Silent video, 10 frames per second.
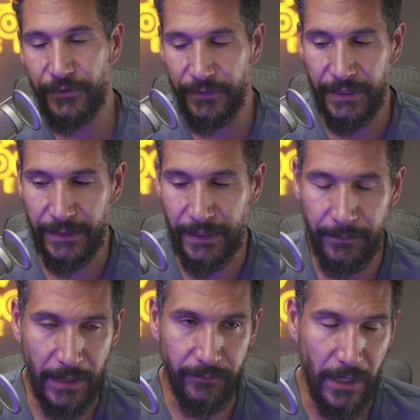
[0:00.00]
think that
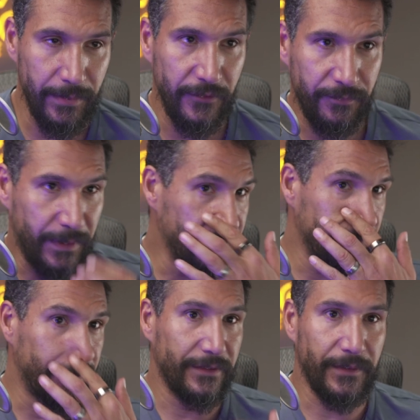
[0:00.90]
I'm robbing you of
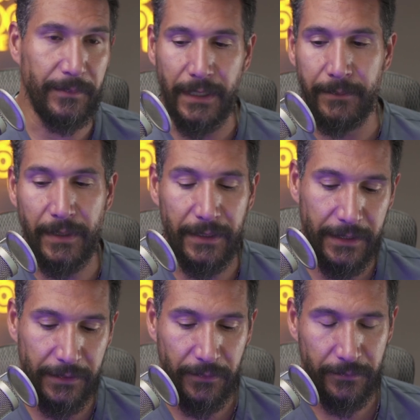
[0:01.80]
pleasures because I'm not
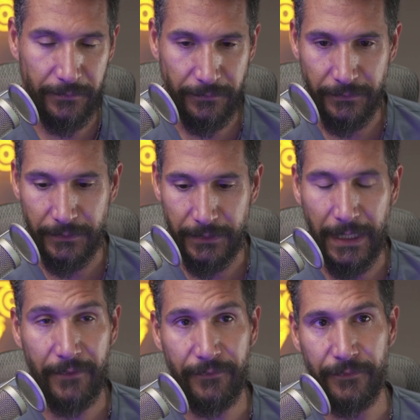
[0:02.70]
letting you
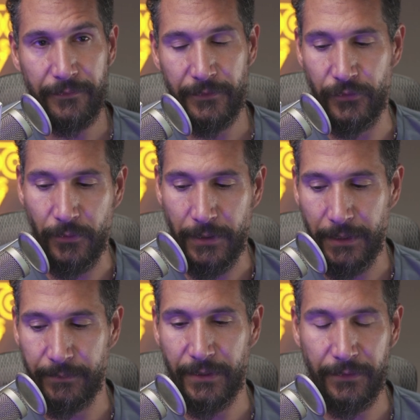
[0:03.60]
have joy?
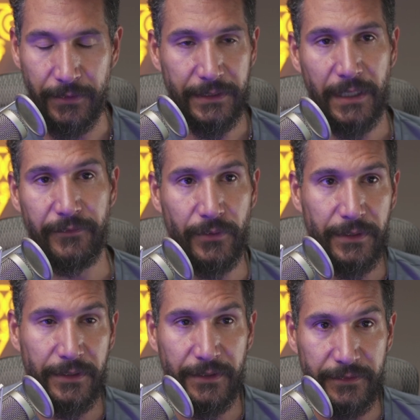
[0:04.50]
I'm telling you not to have joy
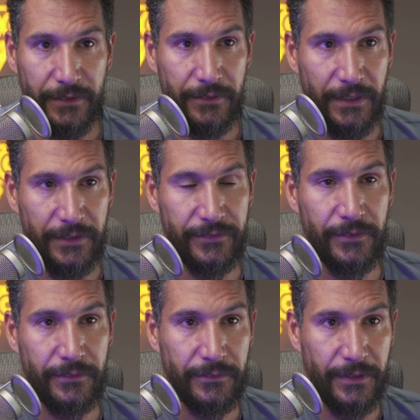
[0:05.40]
in the things that are
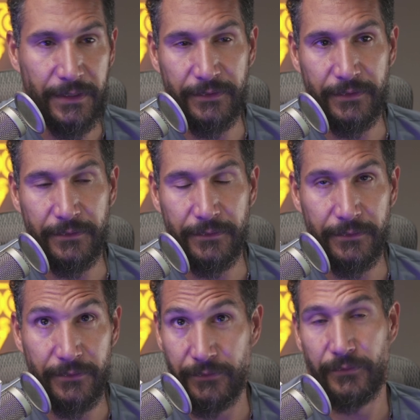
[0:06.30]
external, the things that are,
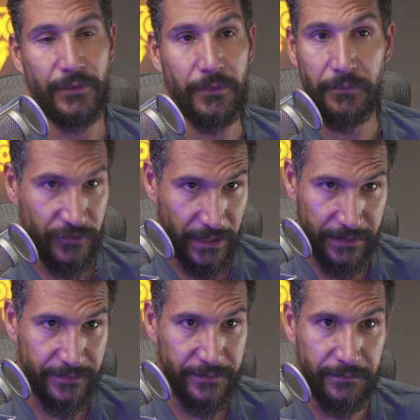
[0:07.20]

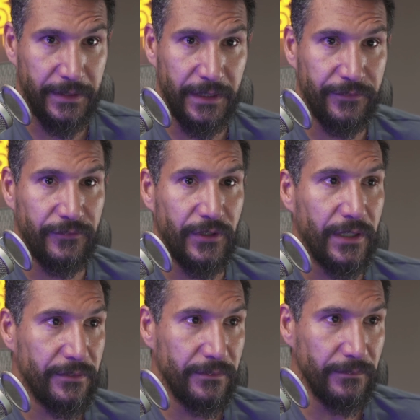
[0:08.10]
chance, right? The gifts of chance,